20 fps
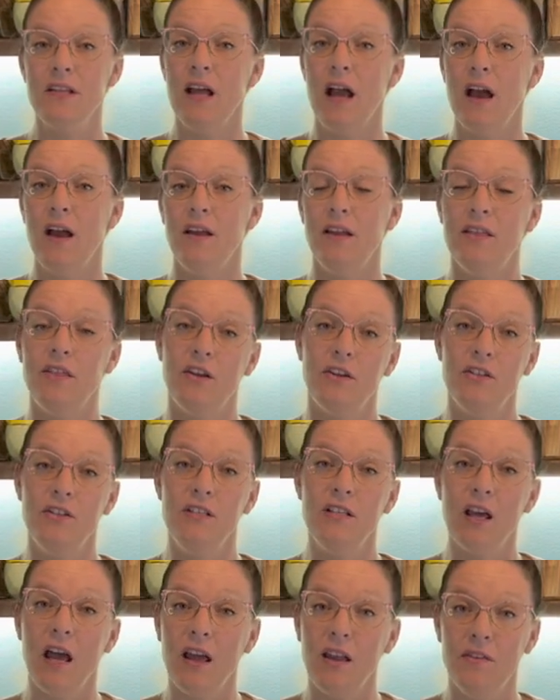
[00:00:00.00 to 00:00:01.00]
out and they're
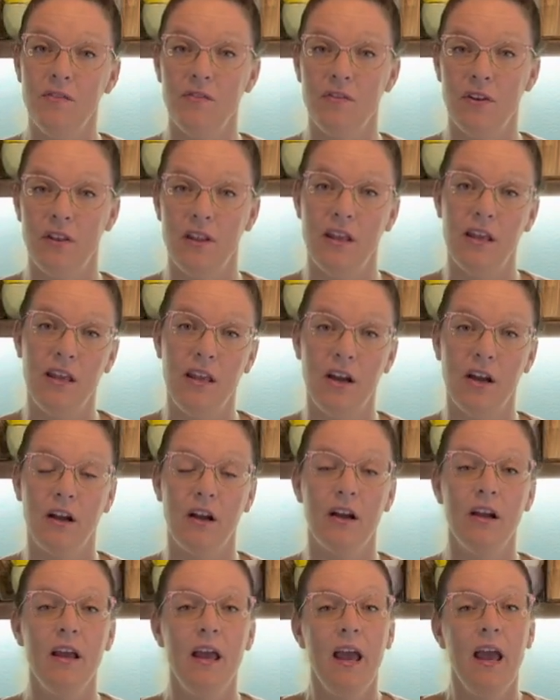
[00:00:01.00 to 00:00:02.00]
done for the year.